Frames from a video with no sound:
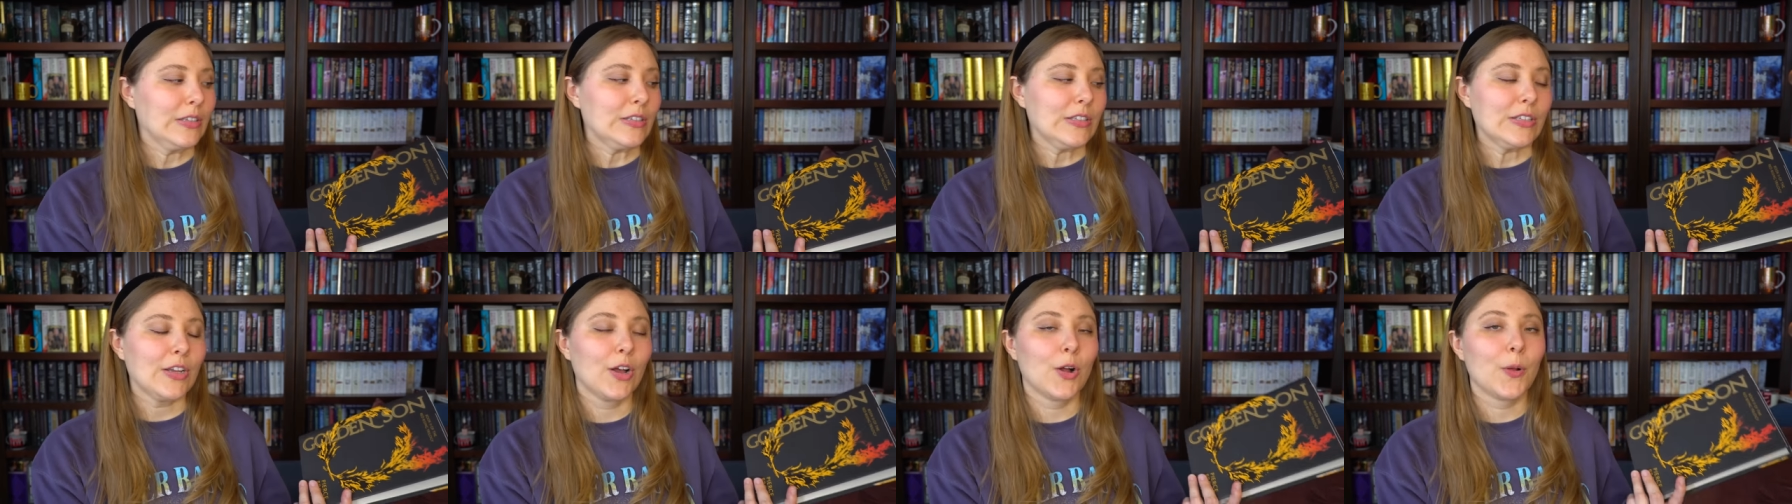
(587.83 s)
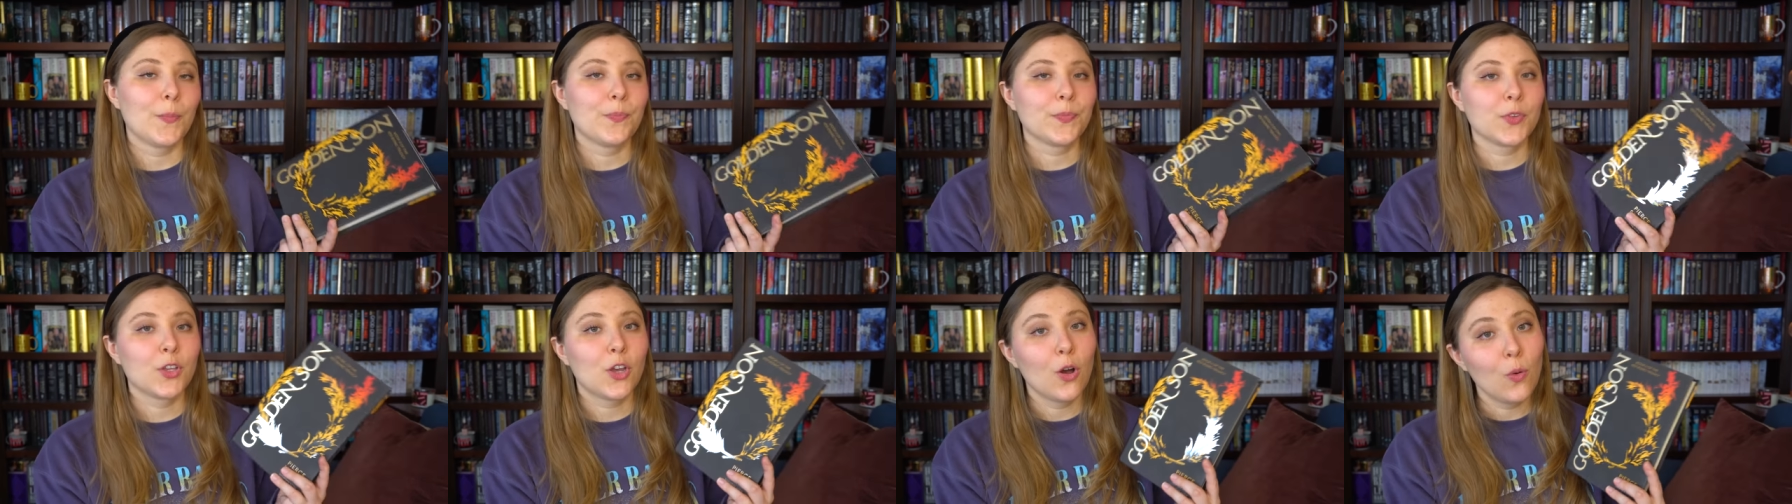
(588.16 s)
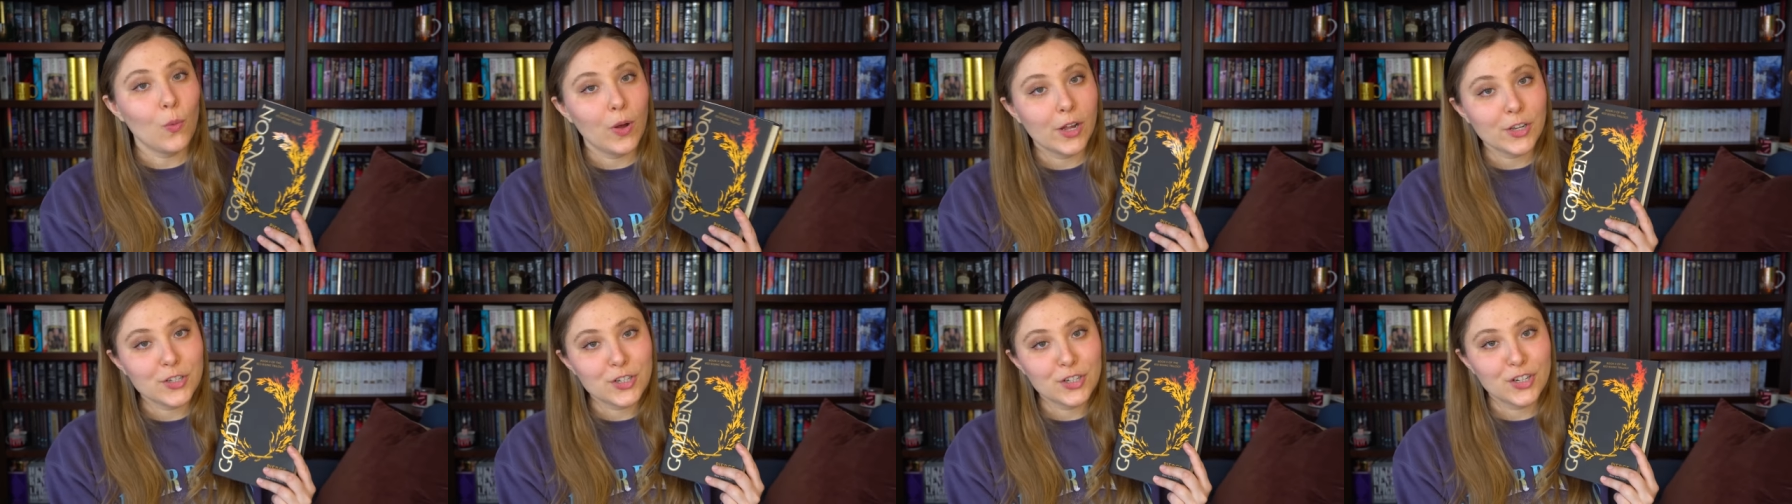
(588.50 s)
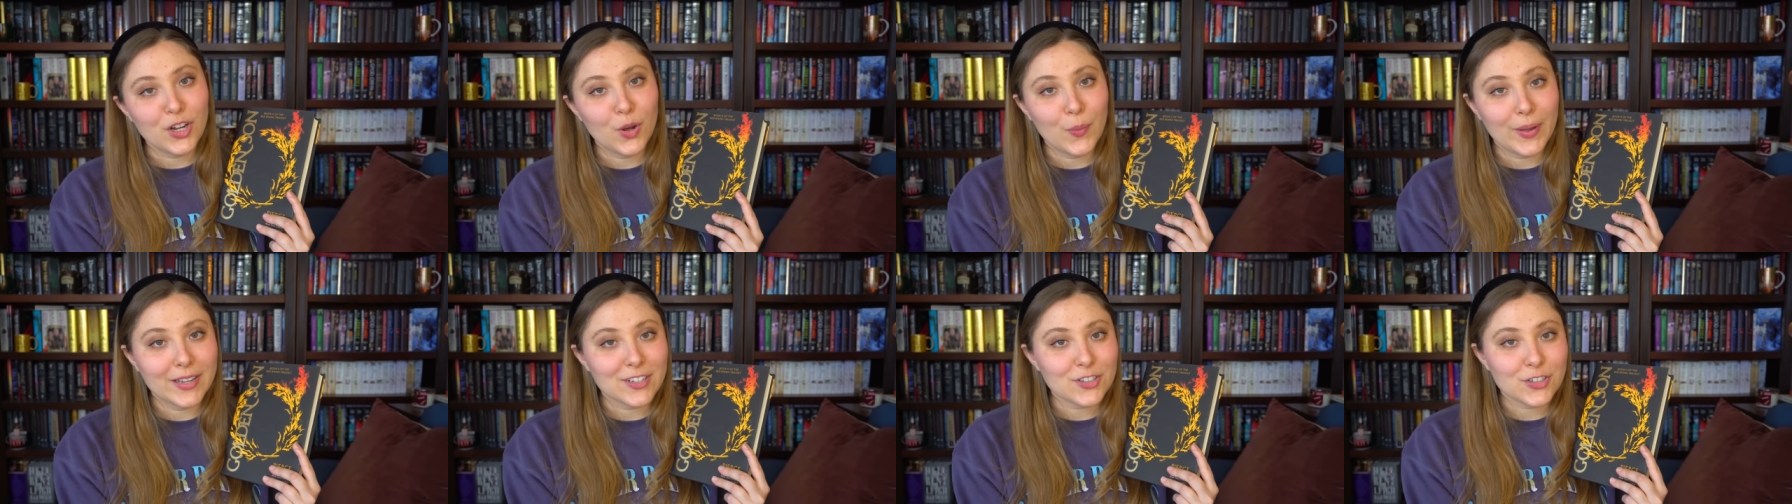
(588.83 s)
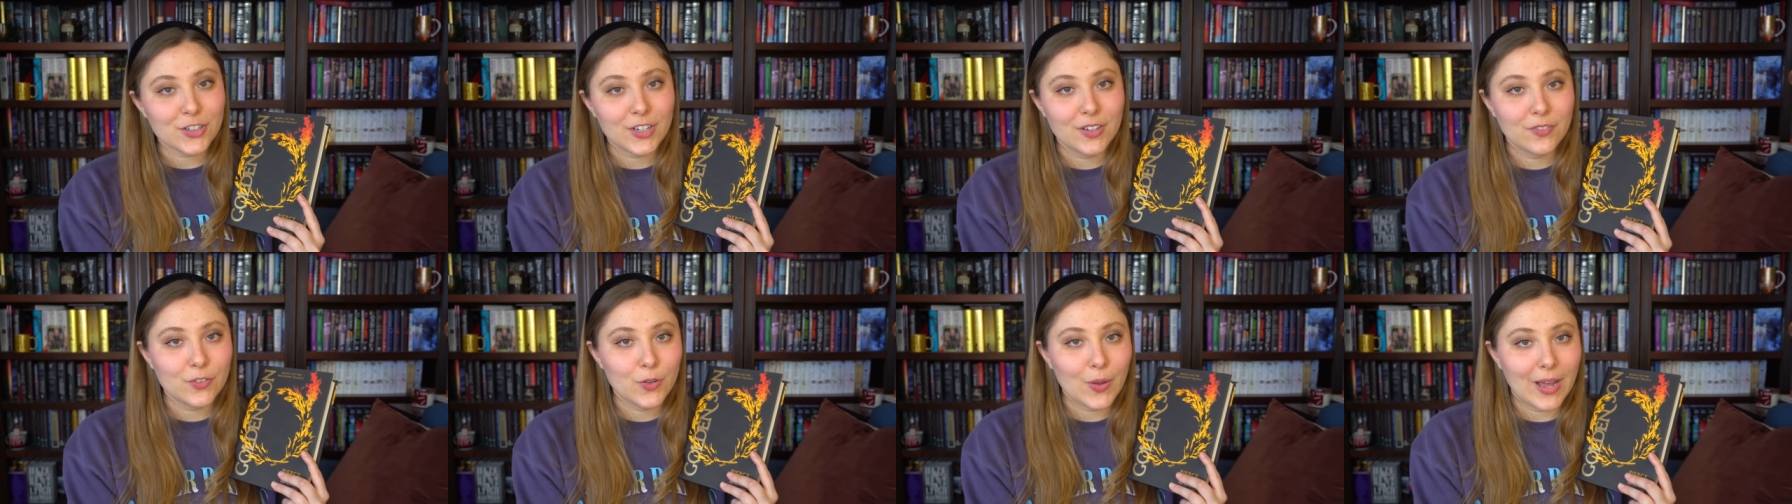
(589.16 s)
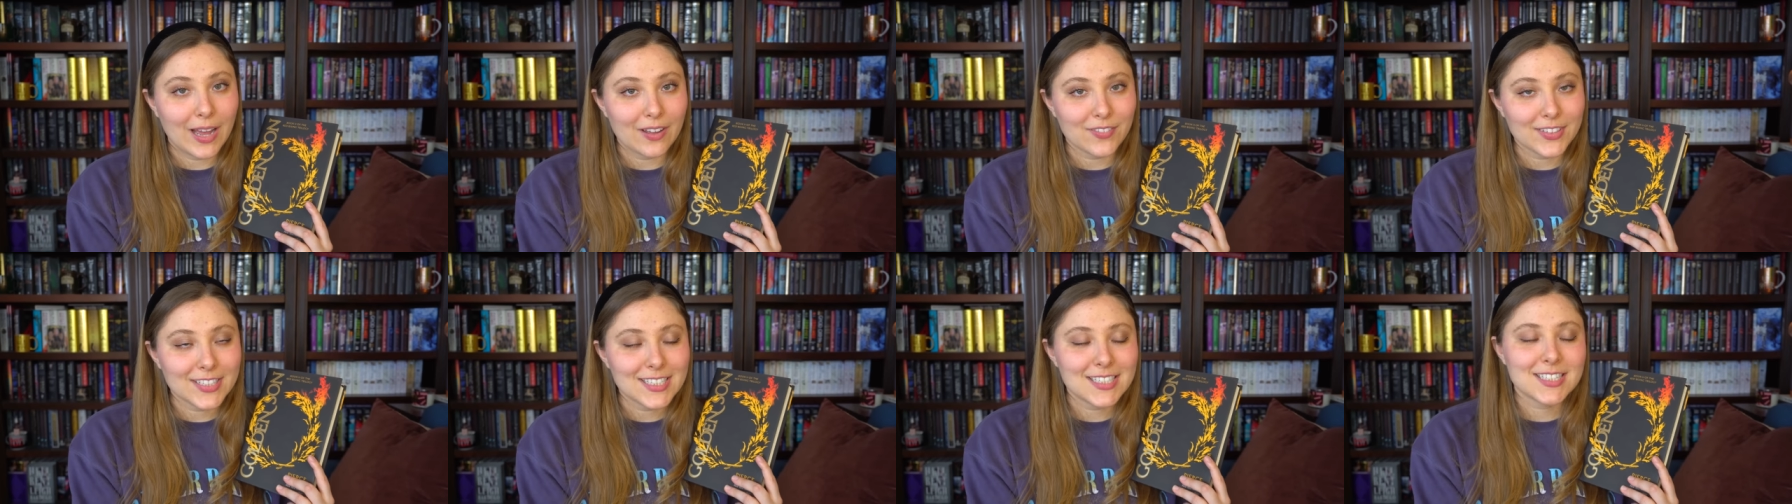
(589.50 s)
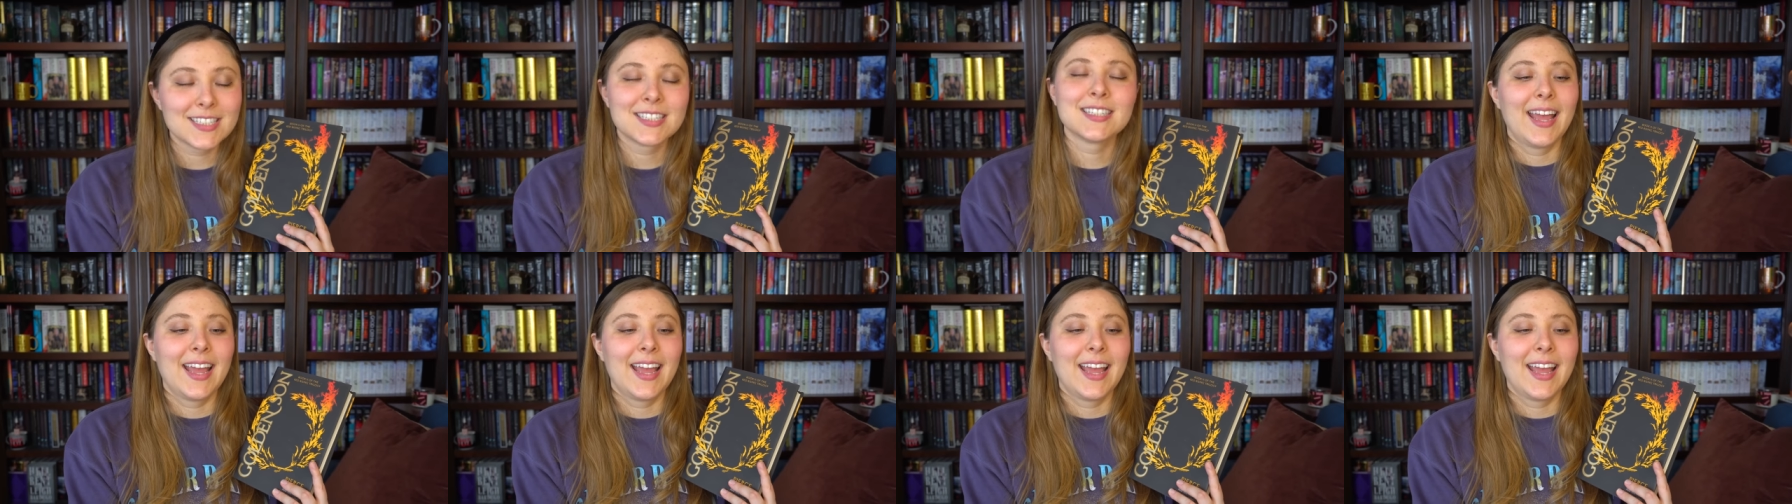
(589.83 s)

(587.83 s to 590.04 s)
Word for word: So go watch it, go enter if you haven't.